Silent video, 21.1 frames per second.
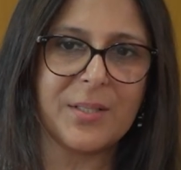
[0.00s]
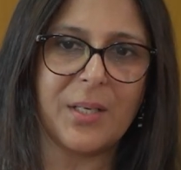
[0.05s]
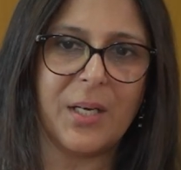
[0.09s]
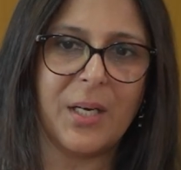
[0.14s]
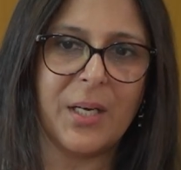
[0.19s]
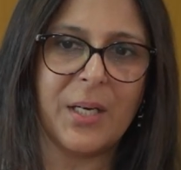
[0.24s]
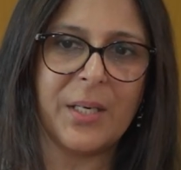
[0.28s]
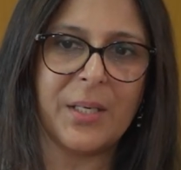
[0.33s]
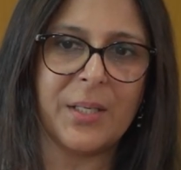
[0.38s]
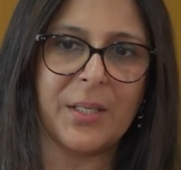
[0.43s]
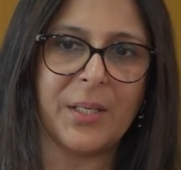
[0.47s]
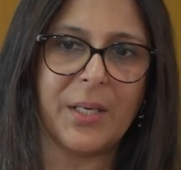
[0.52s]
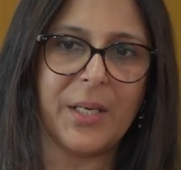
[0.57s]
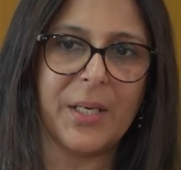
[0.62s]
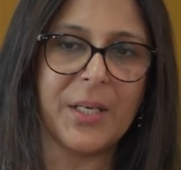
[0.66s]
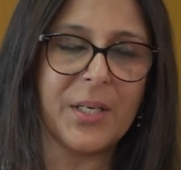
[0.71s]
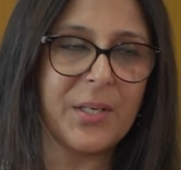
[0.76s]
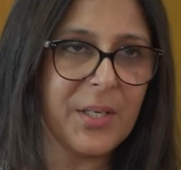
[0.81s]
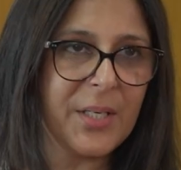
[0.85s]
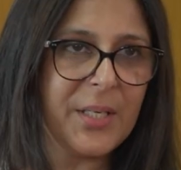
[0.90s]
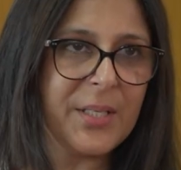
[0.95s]
are
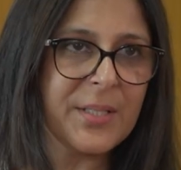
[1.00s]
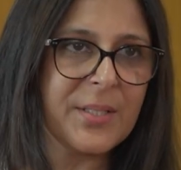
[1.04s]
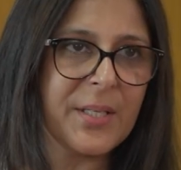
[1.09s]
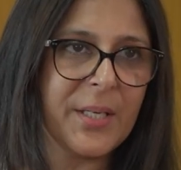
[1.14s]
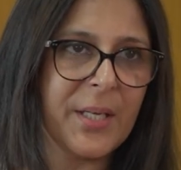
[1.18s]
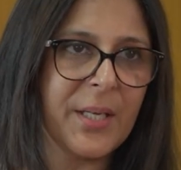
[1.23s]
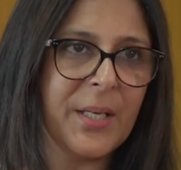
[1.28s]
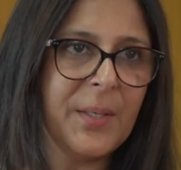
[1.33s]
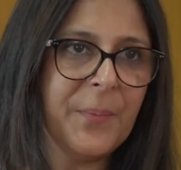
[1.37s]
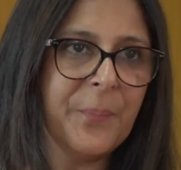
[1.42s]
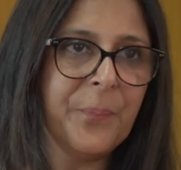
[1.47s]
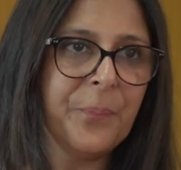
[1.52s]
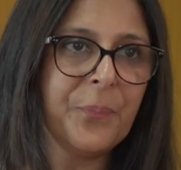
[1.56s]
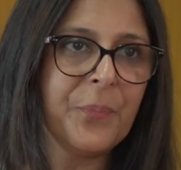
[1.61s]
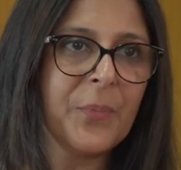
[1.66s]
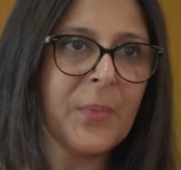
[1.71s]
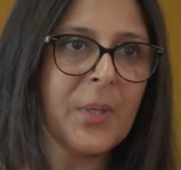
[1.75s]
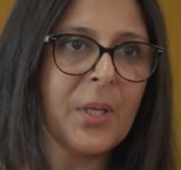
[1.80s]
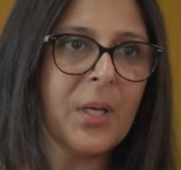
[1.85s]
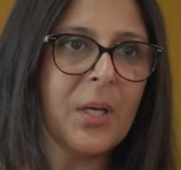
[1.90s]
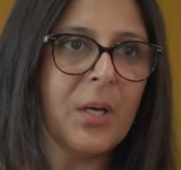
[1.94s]
increasing,
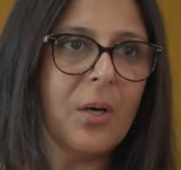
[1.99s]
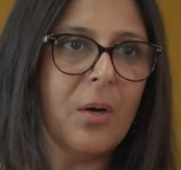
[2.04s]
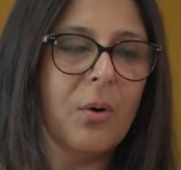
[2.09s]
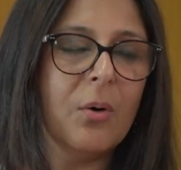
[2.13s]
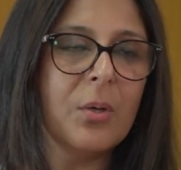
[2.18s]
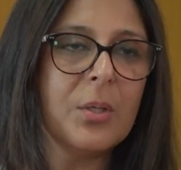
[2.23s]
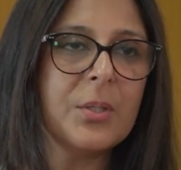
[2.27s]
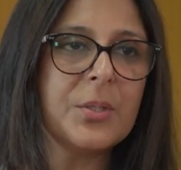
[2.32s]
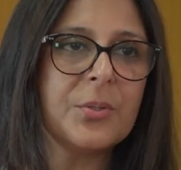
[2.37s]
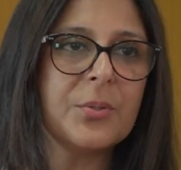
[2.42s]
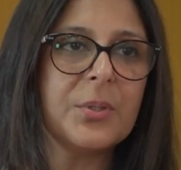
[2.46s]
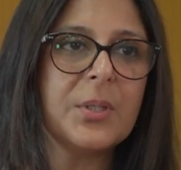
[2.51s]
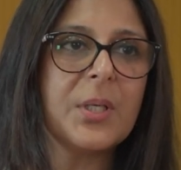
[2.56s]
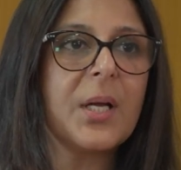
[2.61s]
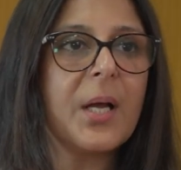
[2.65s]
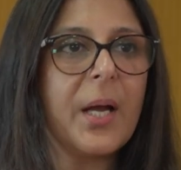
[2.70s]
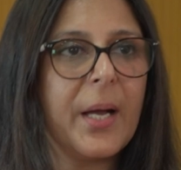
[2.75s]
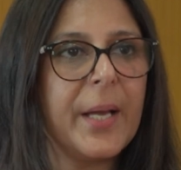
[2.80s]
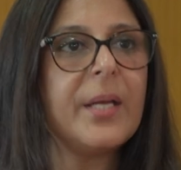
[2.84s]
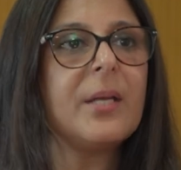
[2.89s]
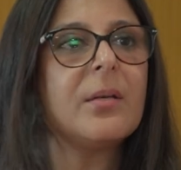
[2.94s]
also the
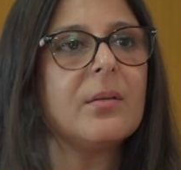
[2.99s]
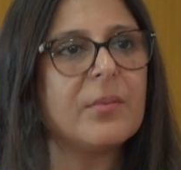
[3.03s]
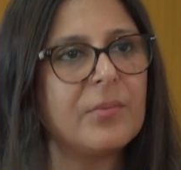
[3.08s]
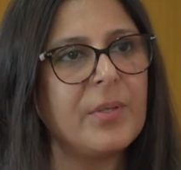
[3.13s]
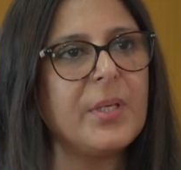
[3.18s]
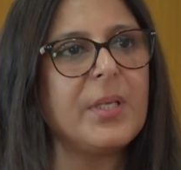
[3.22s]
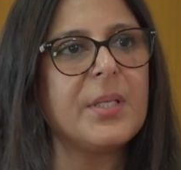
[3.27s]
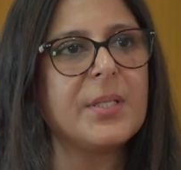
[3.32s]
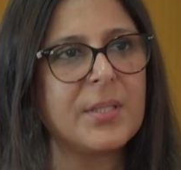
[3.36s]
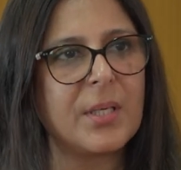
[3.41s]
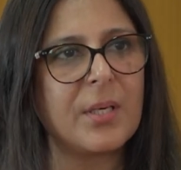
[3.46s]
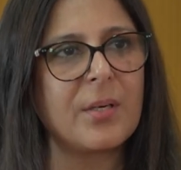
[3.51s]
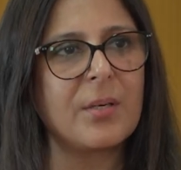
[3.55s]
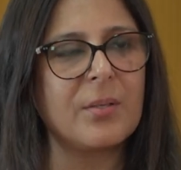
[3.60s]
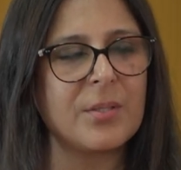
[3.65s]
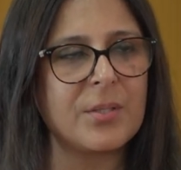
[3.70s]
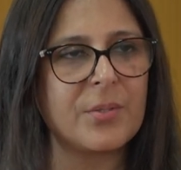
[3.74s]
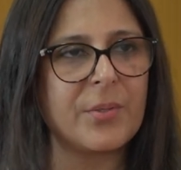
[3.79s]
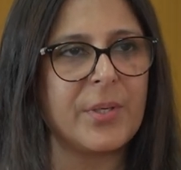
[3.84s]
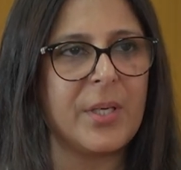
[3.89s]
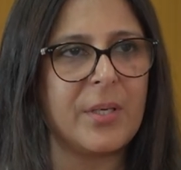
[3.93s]
kind of needs are
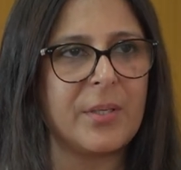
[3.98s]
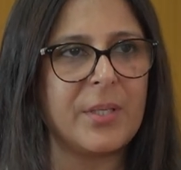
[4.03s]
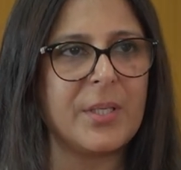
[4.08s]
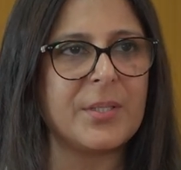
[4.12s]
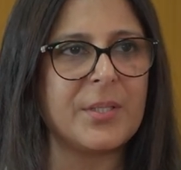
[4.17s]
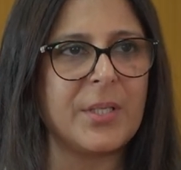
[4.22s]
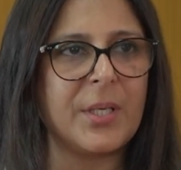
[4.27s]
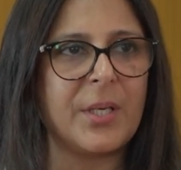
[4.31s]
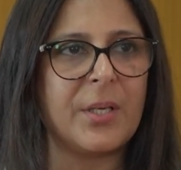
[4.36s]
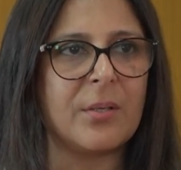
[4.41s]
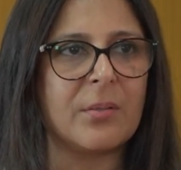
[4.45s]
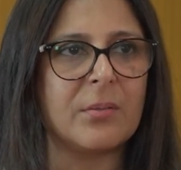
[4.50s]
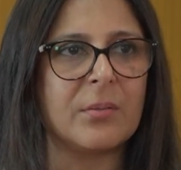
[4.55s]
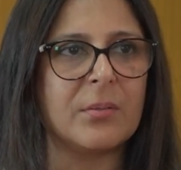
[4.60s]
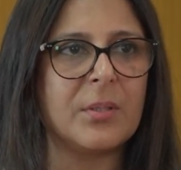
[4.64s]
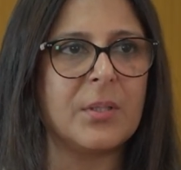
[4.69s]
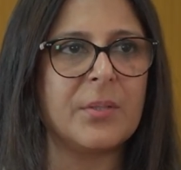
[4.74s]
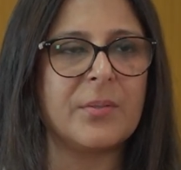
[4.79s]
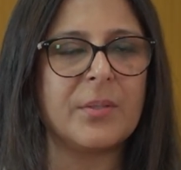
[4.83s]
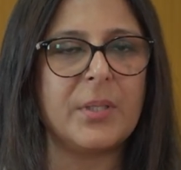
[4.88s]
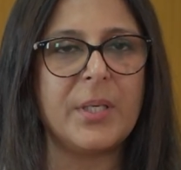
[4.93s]
also increasing.
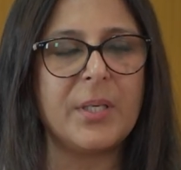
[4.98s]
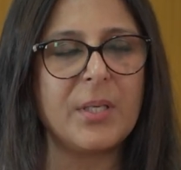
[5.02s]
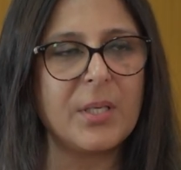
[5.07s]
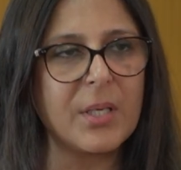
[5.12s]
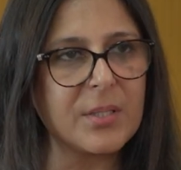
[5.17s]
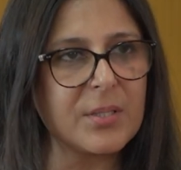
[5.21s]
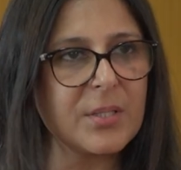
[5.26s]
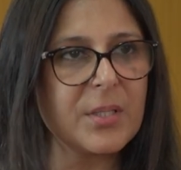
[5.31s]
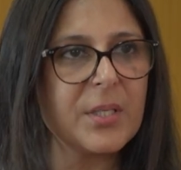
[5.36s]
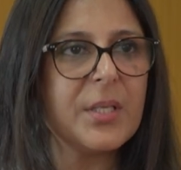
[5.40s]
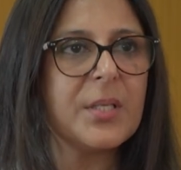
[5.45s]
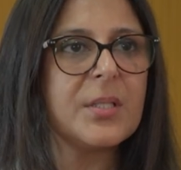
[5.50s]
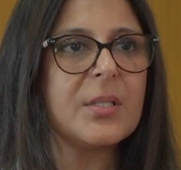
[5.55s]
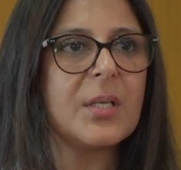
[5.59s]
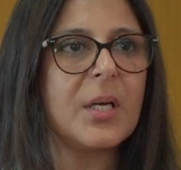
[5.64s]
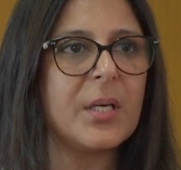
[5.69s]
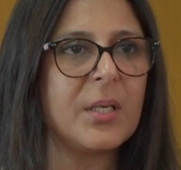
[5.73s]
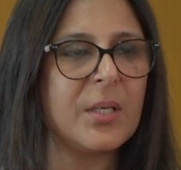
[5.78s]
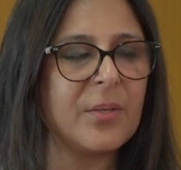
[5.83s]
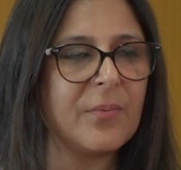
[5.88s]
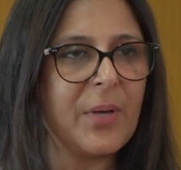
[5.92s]
The industries
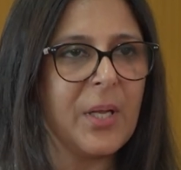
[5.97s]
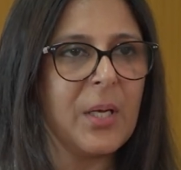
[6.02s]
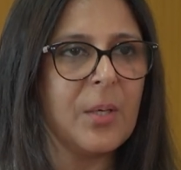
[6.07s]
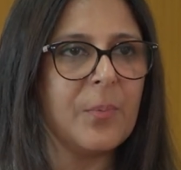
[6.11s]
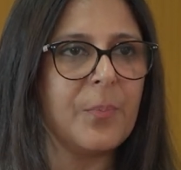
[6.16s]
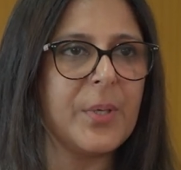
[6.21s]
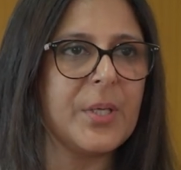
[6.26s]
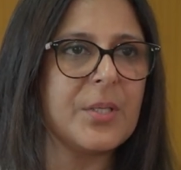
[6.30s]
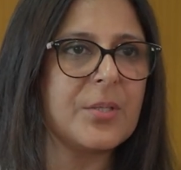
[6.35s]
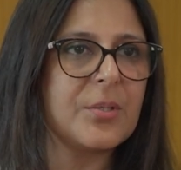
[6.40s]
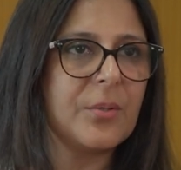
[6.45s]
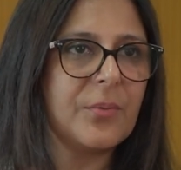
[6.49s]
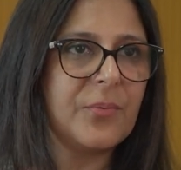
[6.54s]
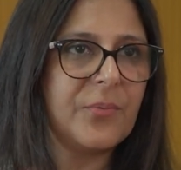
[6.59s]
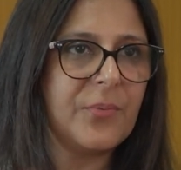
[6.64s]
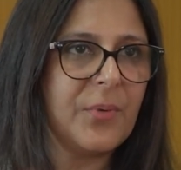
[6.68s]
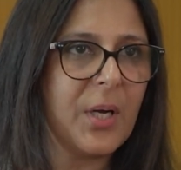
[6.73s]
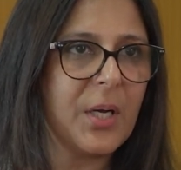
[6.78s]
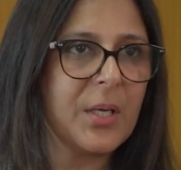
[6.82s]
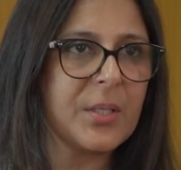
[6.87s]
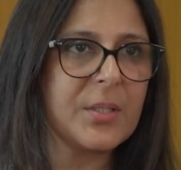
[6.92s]
are developing so
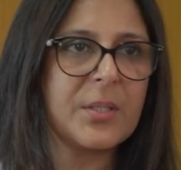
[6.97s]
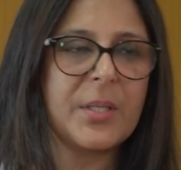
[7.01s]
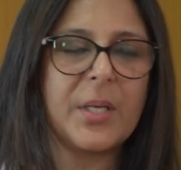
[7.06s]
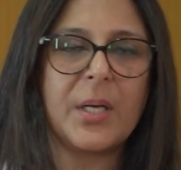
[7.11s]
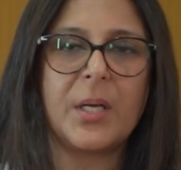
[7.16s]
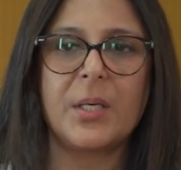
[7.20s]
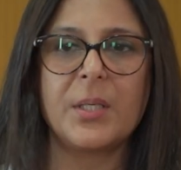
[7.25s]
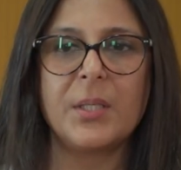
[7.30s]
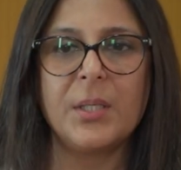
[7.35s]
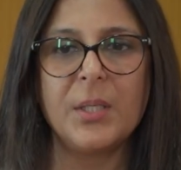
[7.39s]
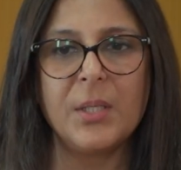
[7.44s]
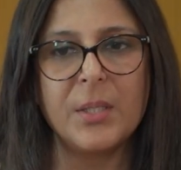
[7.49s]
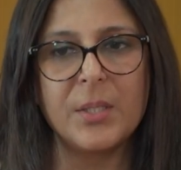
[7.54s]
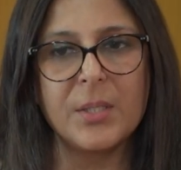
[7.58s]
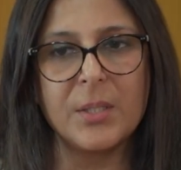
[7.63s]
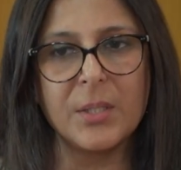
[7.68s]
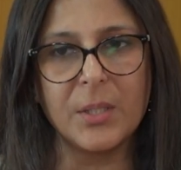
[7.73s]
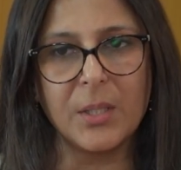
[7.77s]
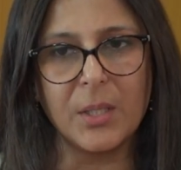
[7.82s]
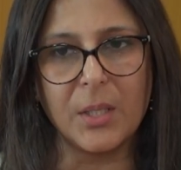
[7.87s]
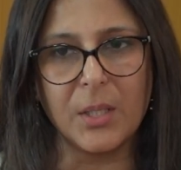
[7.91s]
fast. They are
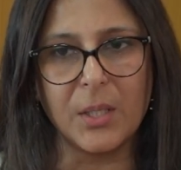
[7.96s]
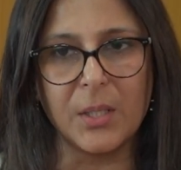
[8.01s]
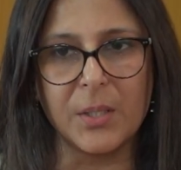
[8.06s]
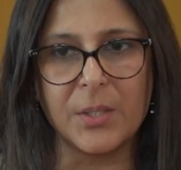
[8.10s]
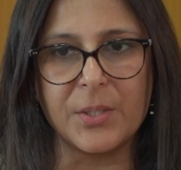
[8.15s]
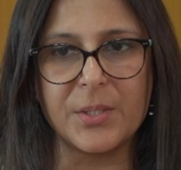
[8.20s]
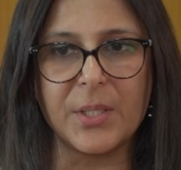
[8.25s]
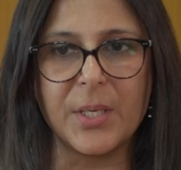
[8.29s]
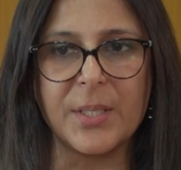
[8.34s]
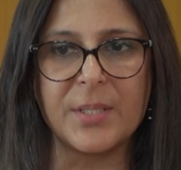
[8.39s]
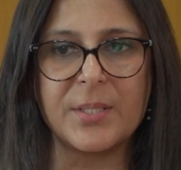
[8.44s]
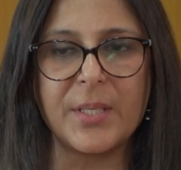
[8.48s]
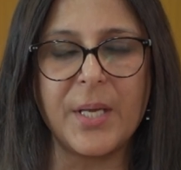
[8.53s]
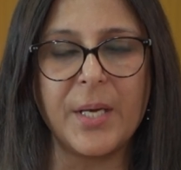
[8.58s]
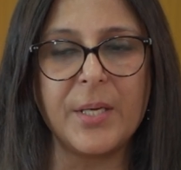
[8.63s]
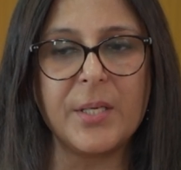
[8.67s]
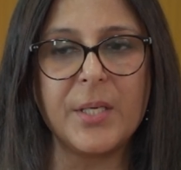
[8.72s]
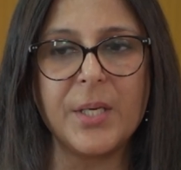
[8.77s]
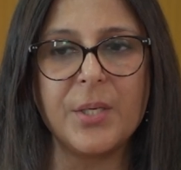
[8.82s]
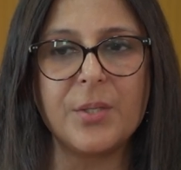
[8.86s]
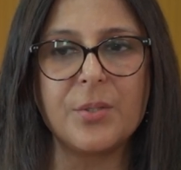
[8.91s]

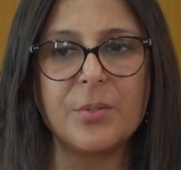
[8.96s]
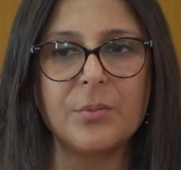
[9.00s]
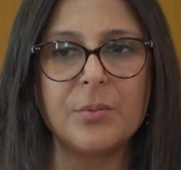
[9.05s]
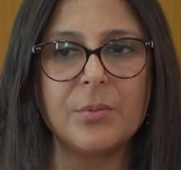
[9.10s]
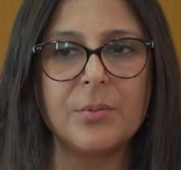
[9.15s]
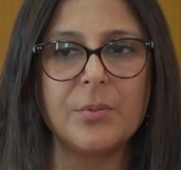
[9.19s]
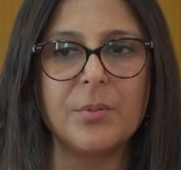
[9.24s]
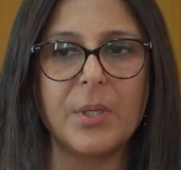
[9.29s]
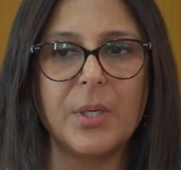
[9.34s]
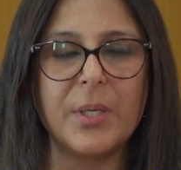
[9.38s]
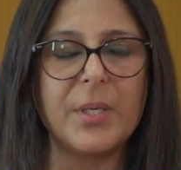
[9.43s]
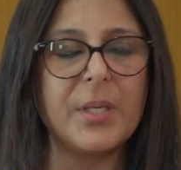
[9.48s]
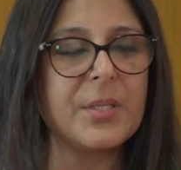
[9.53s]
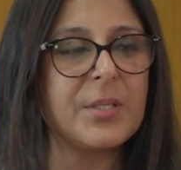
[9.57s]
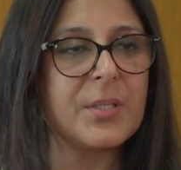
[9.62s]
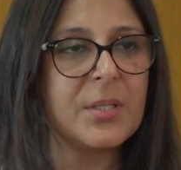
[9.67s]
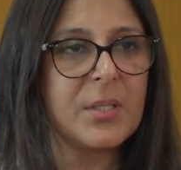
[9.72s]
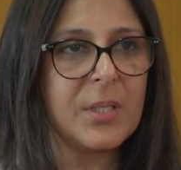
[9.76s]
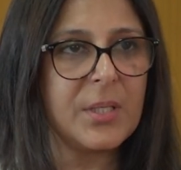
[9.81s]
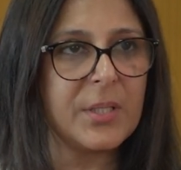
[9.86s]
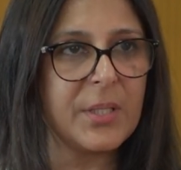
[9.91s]
transcending to
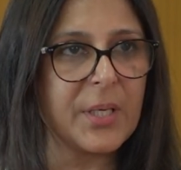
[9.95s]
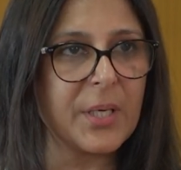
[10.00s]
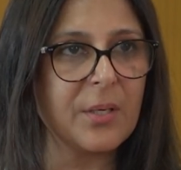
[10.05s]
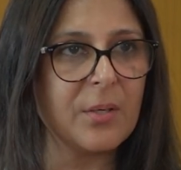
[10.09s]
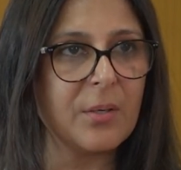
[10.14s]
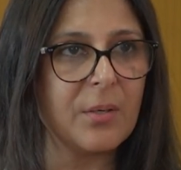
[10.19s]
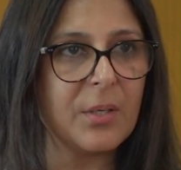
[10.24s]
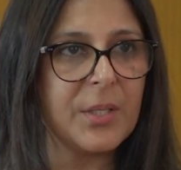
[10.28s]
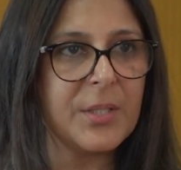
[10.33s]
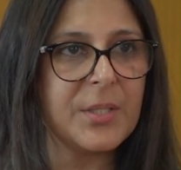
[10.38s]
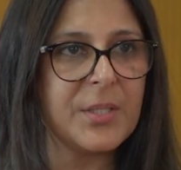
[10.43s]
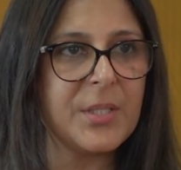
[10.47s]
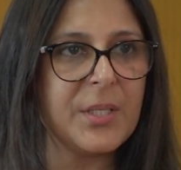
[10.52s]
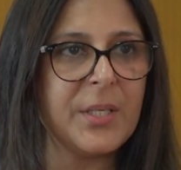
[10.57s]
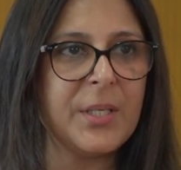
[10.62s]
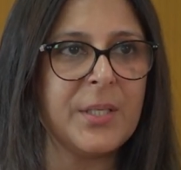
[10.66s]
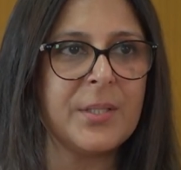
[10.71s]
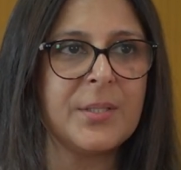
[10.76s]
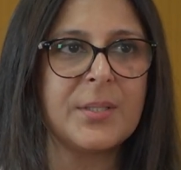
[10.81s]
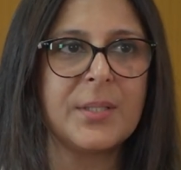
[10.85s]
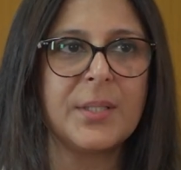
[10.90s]
digital
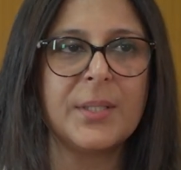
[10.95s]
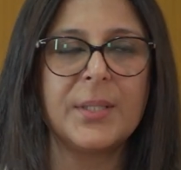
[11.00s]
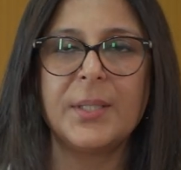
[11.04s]
technologies.